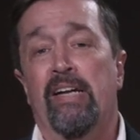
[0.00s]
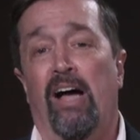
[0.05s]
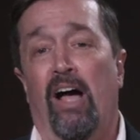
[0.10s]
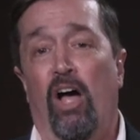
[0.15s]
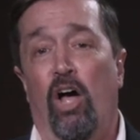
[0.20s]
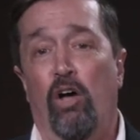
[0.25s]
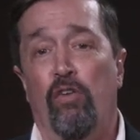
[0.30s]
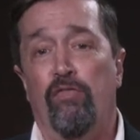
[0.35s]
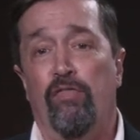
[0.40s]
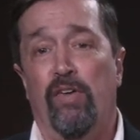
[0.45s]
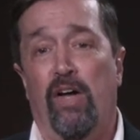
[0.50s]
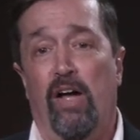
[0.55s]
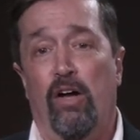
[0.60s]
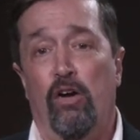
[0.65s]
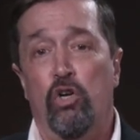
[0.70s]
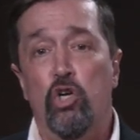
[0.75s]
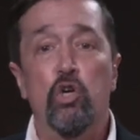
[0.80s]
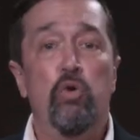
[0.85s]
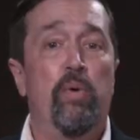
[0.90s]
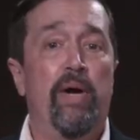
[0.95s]
of uh,
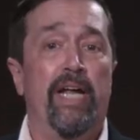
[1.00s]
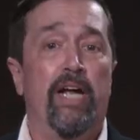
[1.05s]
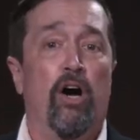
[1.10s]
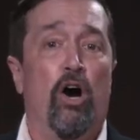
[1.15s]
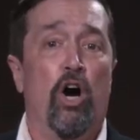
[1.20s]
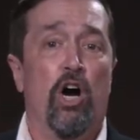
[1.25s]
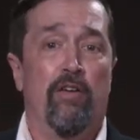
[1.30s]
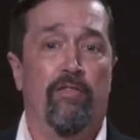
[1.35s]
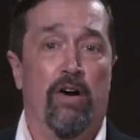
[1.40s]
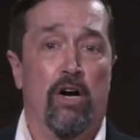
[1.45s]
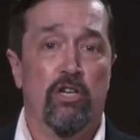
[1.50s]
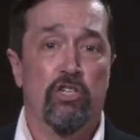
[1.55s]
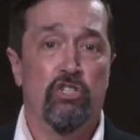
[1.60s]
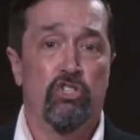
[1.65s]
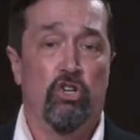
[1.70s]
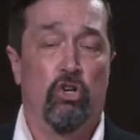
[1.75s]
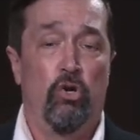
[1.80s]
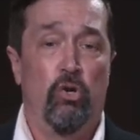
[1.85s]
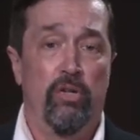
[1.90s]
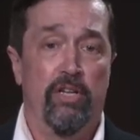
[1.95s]
who we are, of our
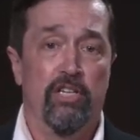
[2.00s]
soul,